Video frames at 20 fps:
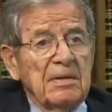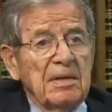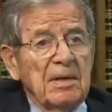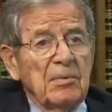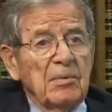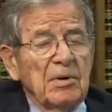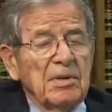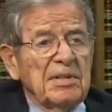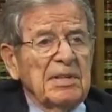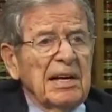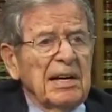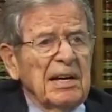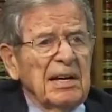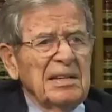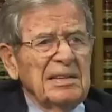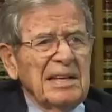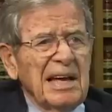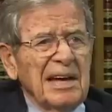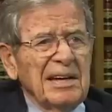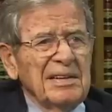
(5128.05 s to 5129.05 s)
they weren't that
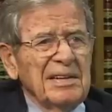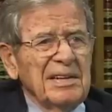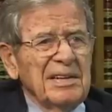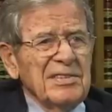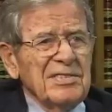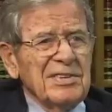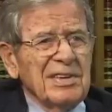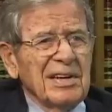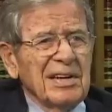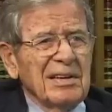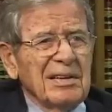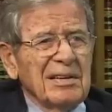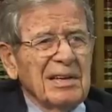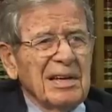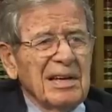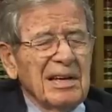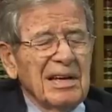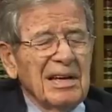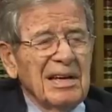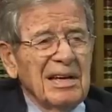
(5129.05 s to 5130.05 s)
antagonistic.
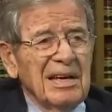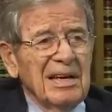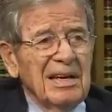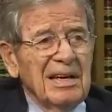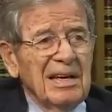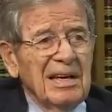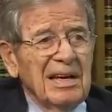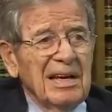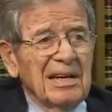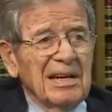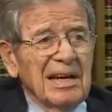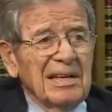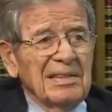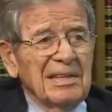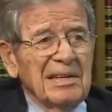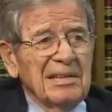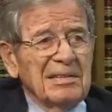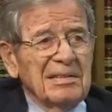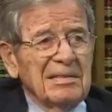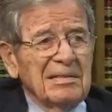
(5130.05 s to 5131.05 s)
And I
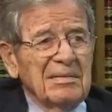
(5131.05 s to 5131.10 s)
think